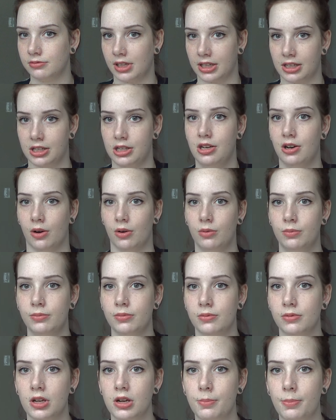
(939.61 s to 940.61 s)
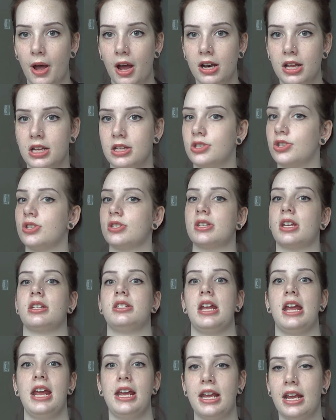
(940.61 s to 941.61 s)
you know, your body is just like
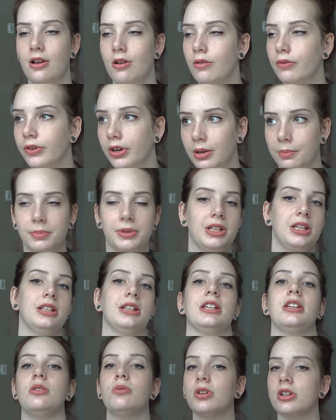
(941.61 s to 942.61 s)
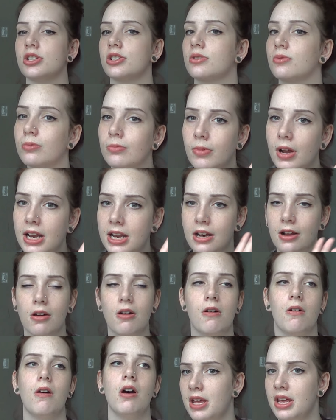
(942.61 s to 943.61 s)
taking over completely. You were just ready to
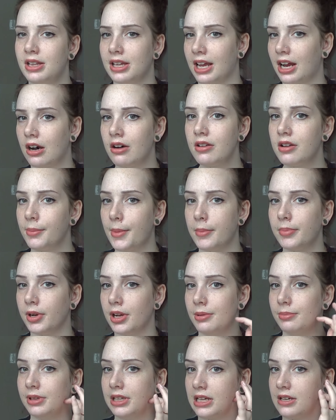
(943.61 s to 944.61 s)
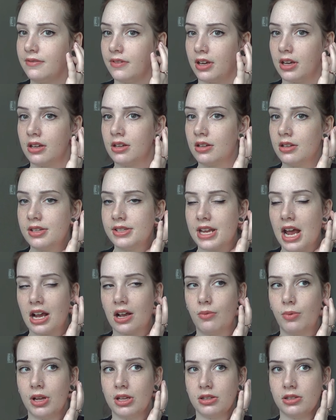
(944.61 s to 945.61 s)
go. And like I don't even remember him leaving.
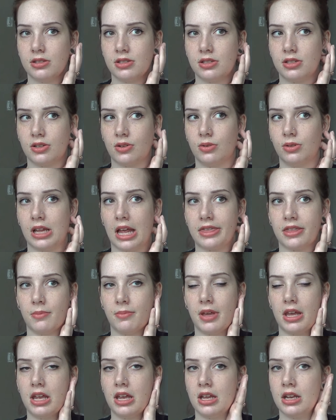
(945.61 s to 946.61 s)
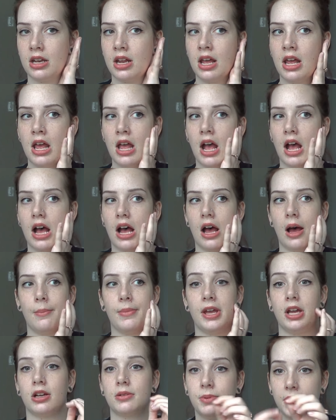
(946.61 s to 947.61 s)
Zach went to go let them in.
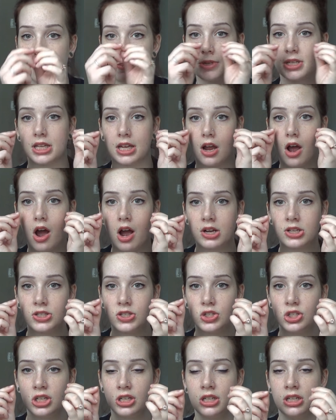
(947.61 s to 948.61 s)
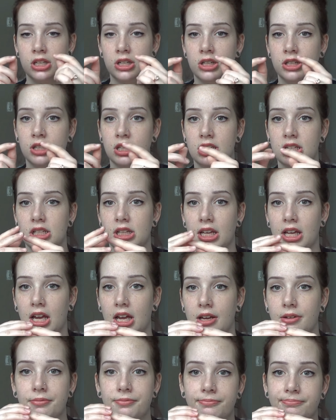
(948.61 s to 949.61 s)
They hooked me up to like oxygen. They did like
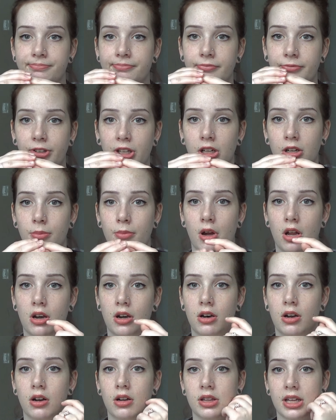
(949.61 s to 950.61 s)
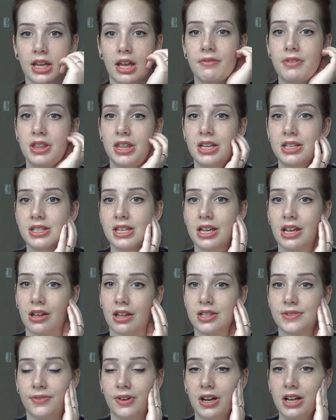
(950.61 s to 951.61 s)
a finger monitor. Like everything's like,
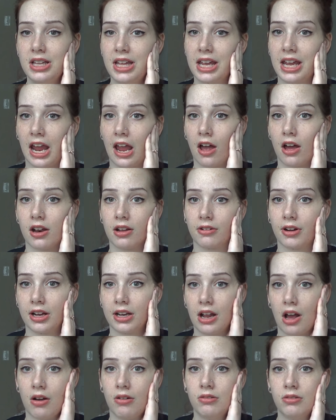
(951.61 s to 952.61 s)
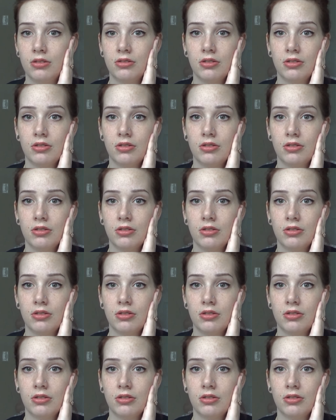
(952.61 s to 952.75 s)
it's very like chaotic right now.